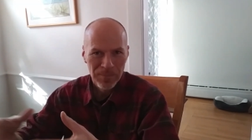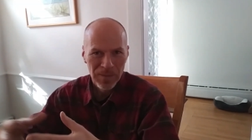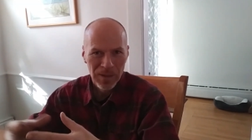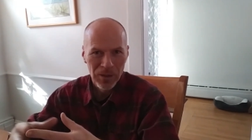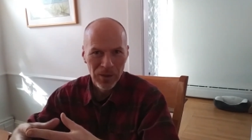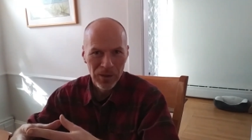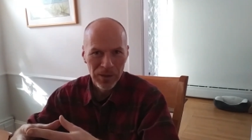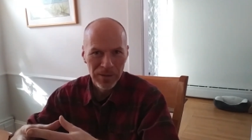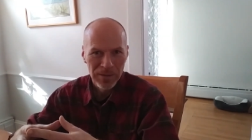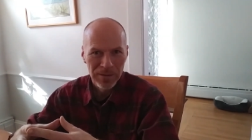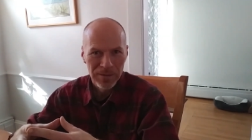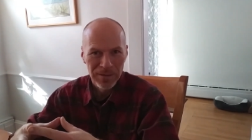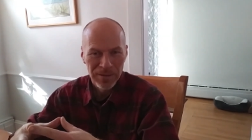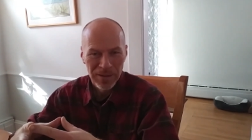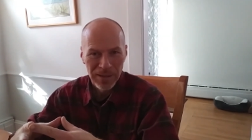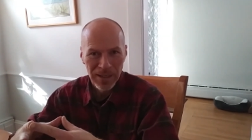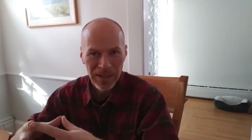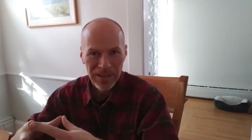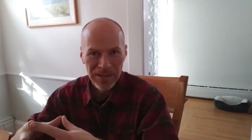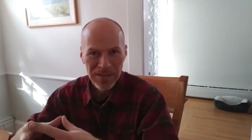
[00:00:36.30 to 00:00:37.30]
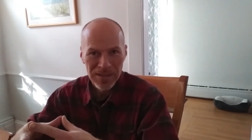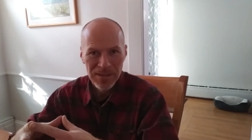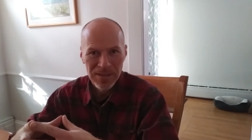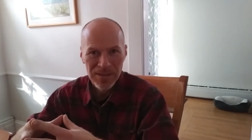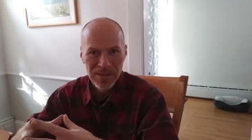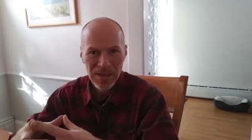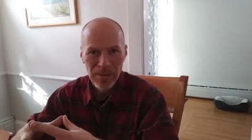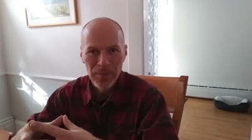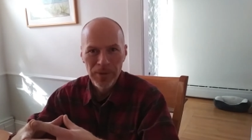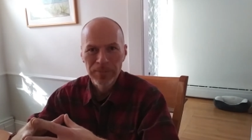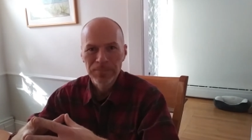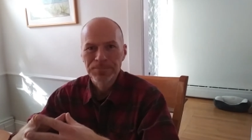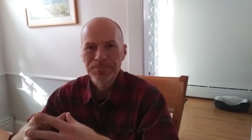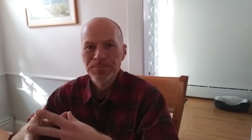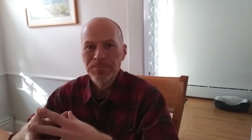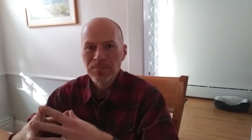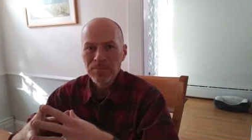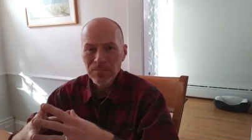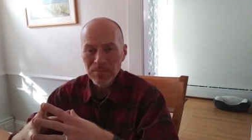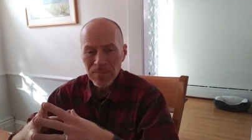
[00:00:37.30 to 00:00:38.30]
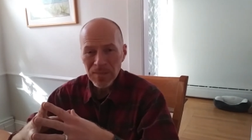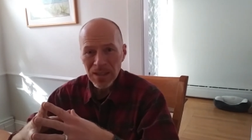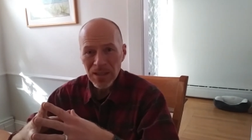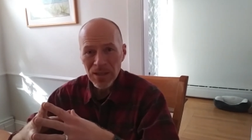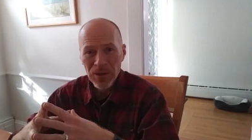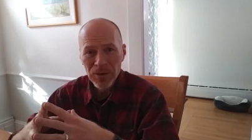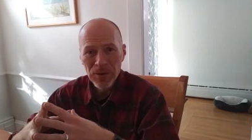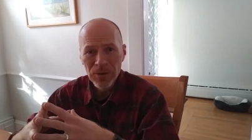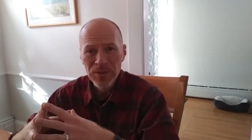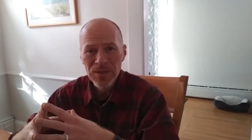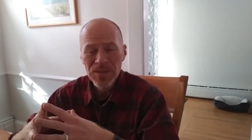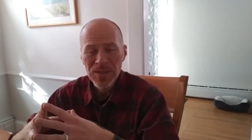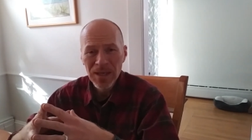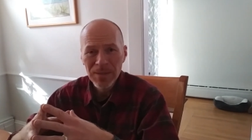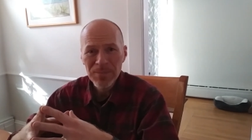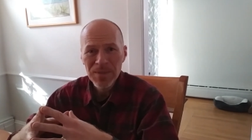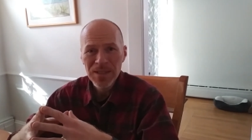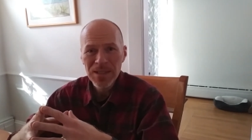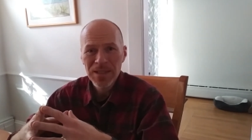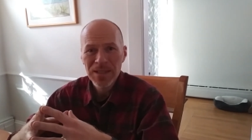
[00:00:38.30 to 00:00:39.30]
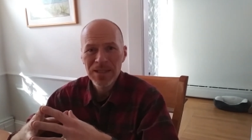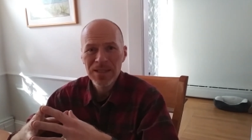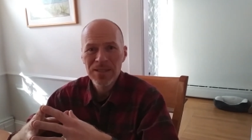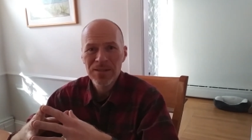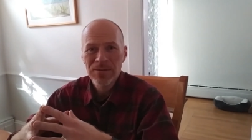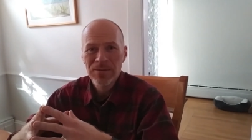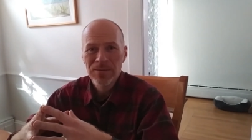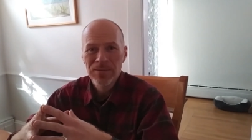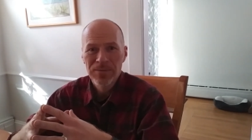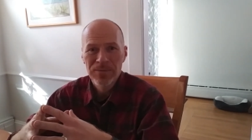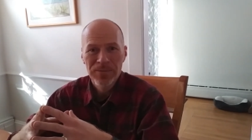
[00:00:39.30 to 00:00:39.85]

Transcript: garden the next summer. There's some seeds